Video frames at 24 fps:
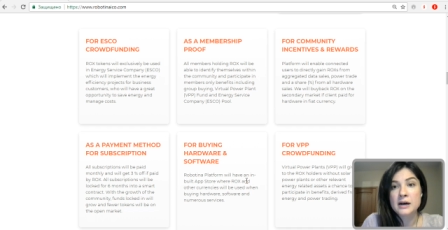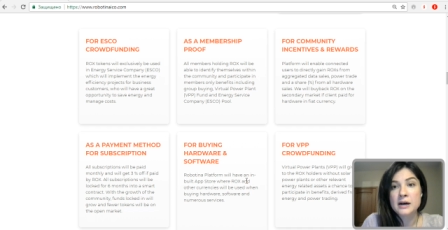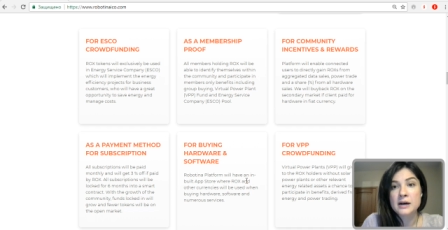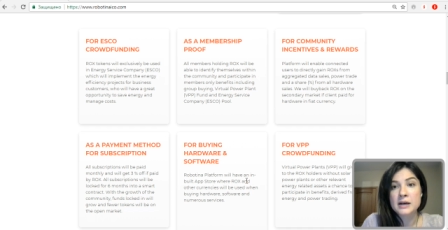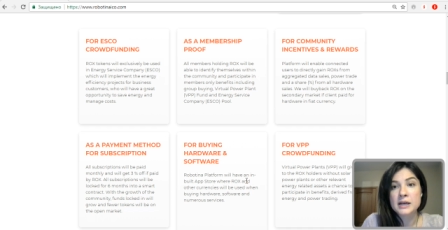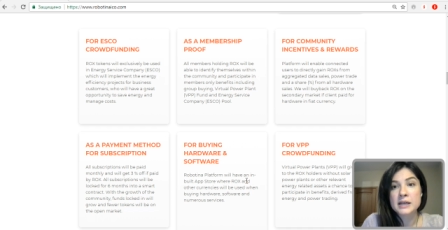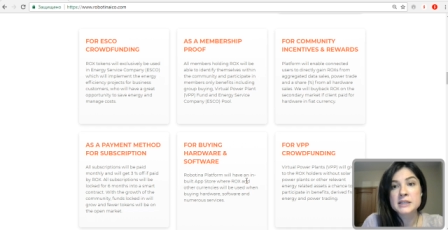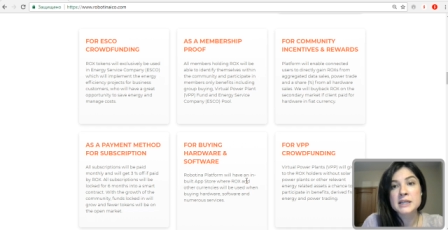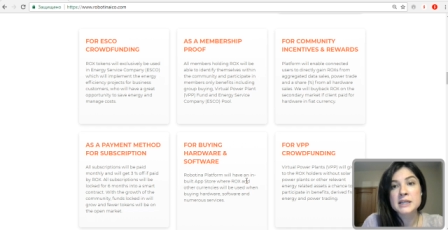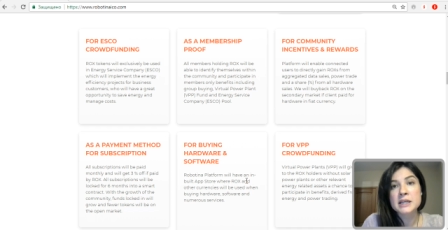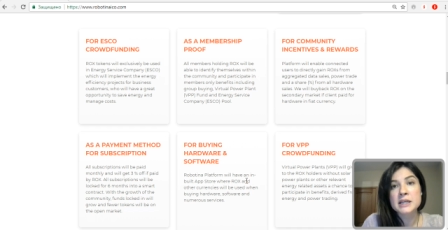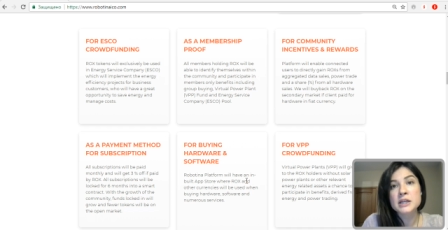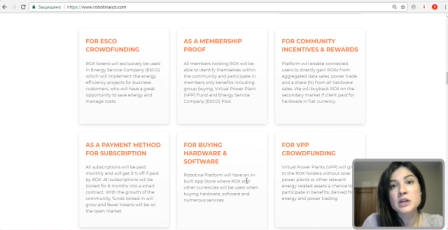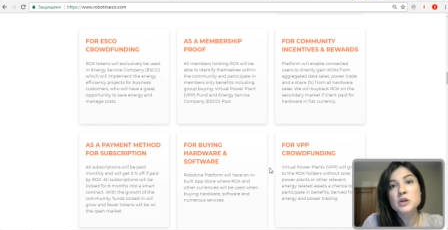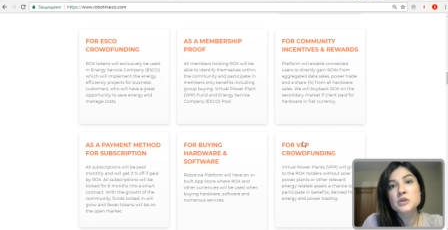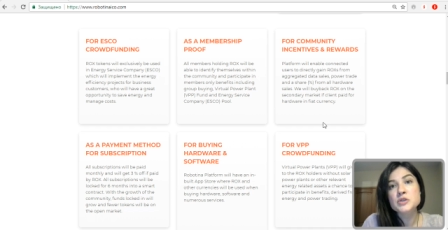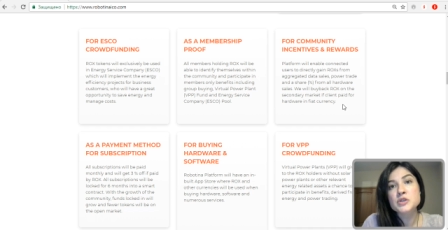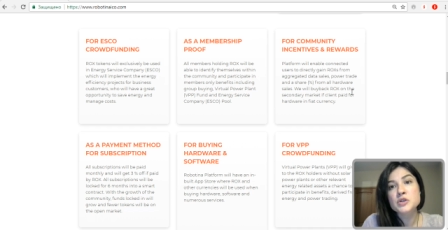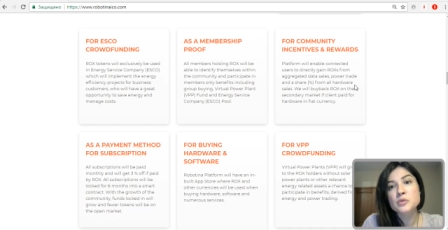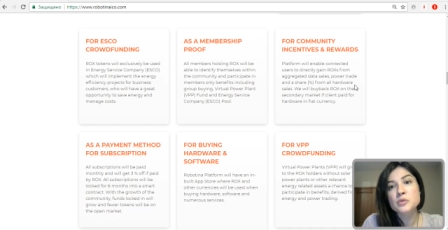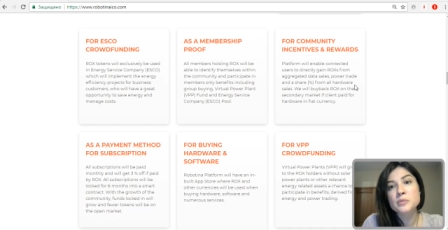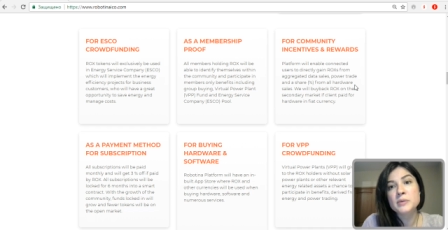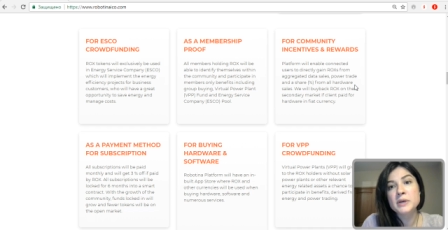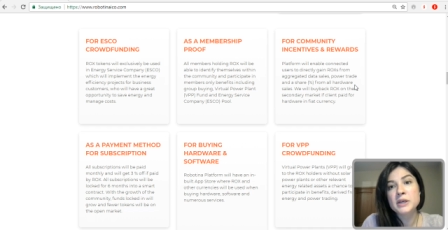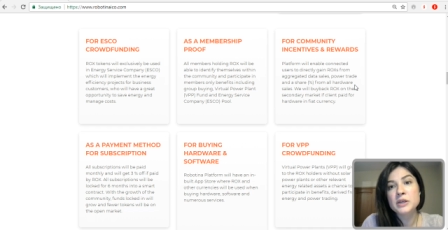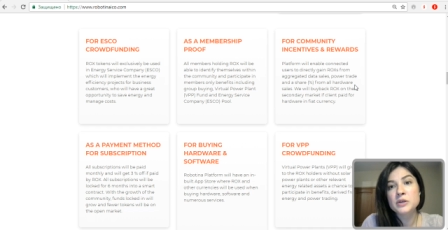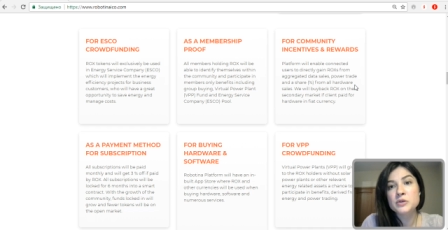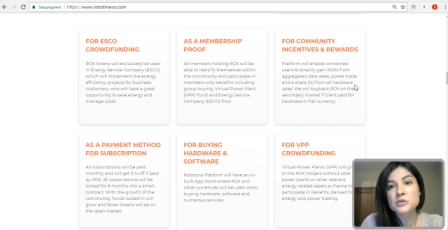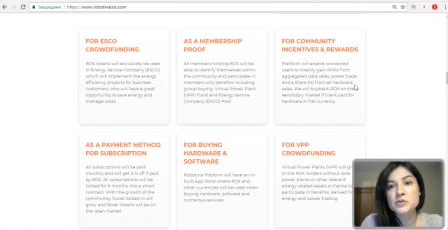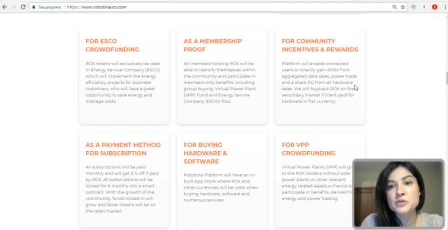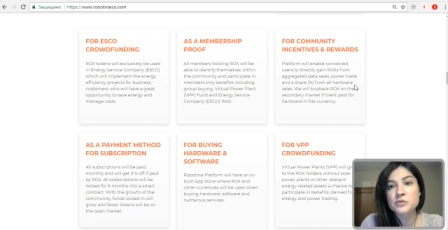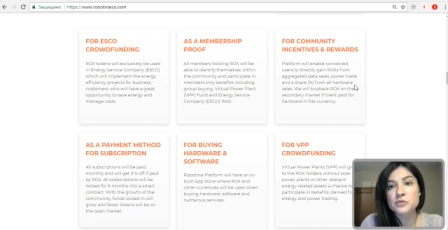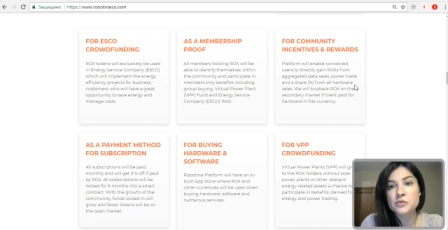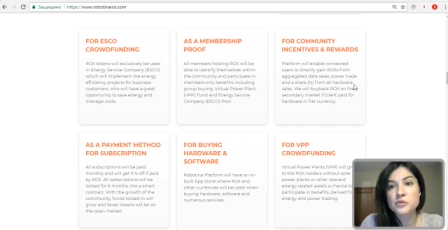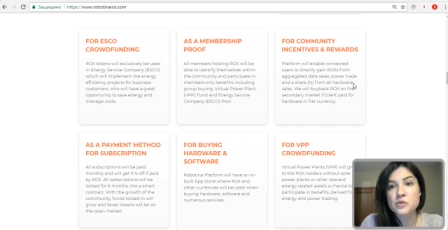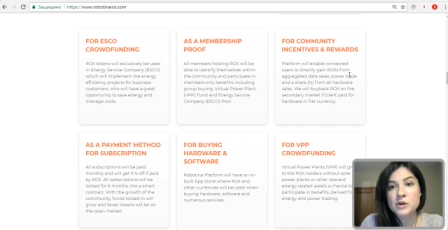It can also be
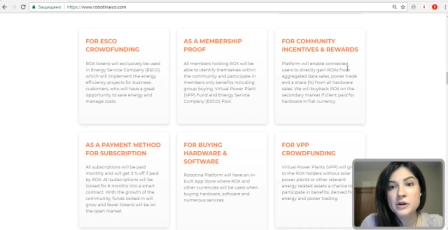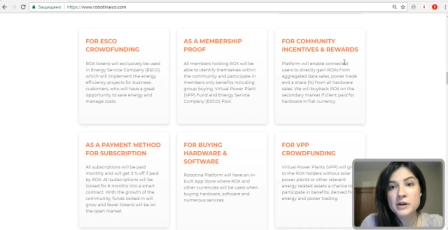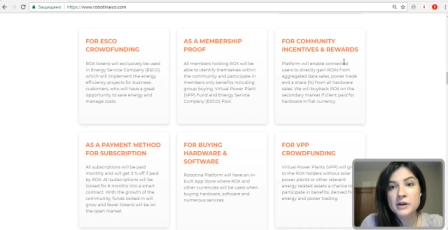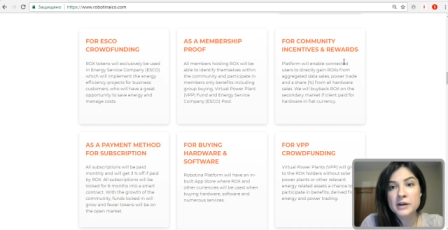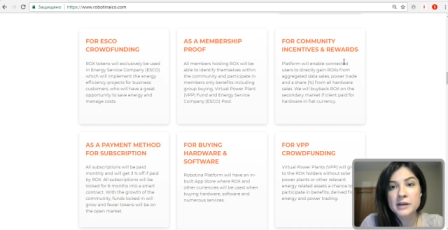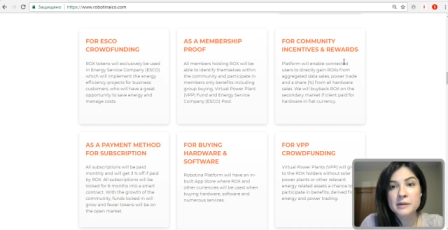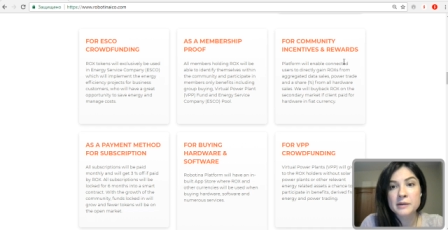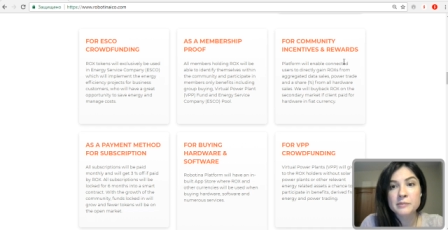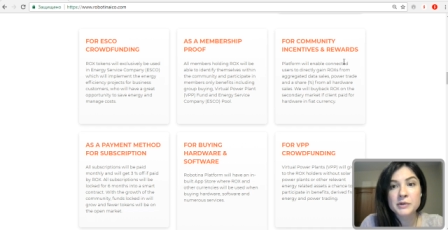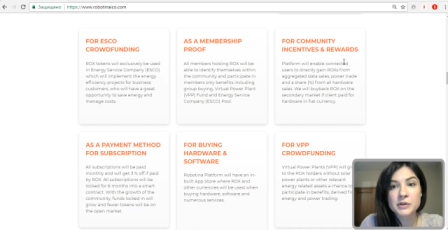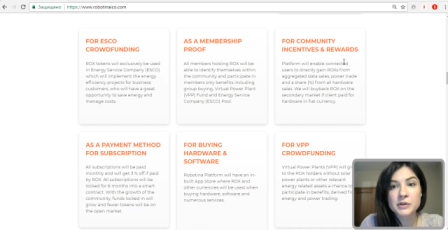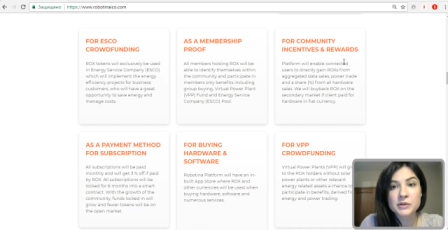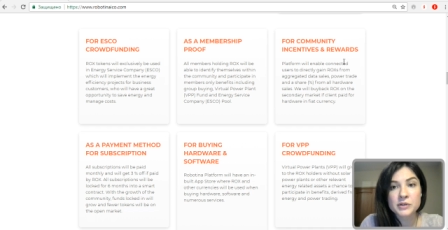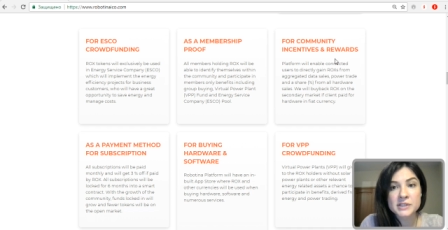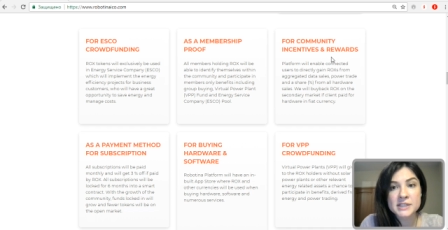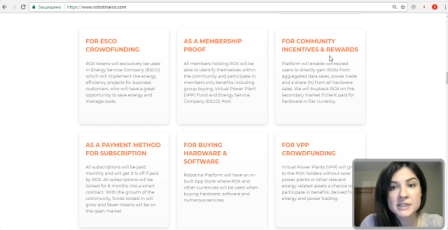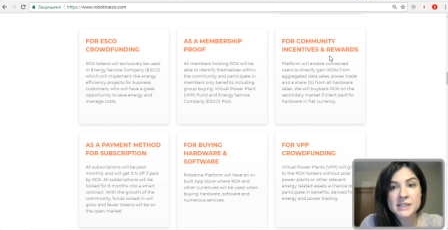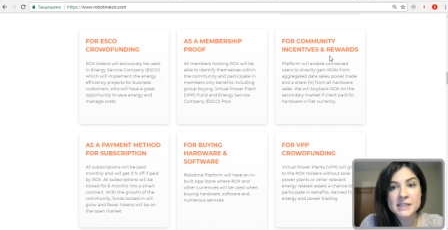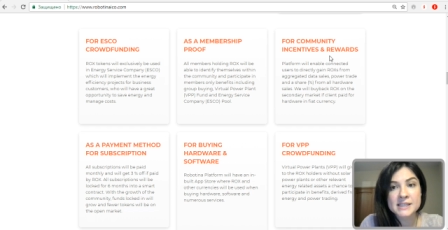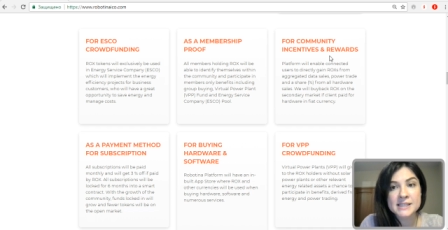used for community